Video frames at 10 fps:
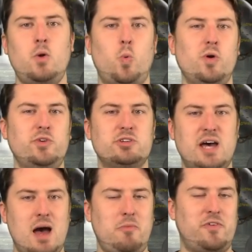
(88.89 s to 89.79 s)
Worth your
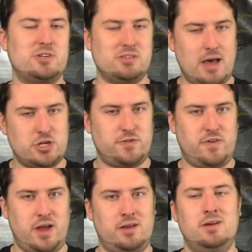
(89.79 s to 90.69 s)
time if you're a slasher
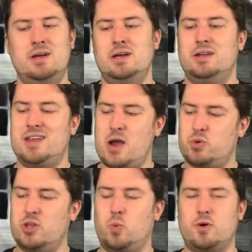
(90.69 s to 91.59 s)
fan. Not
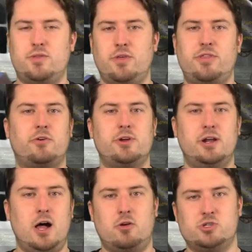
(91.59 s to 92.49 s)
really worth the $30
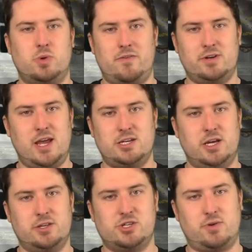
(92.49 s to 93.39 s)
or whatever it takes to
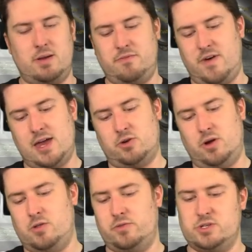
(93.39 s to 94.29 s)
get the Scream Factory,
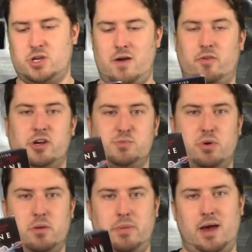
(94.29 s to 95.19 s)
although this cover is
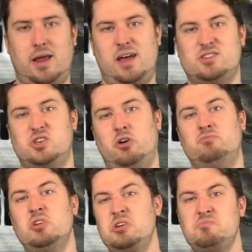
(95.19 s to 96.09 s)
pretty badass,
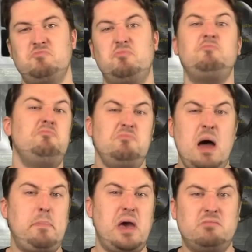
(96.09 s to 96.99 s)
so
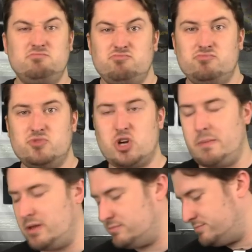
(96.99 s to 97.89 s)
not bad.
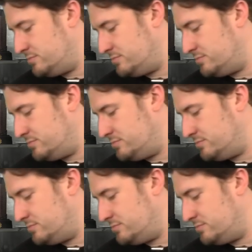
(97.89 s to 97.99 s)
Stream it.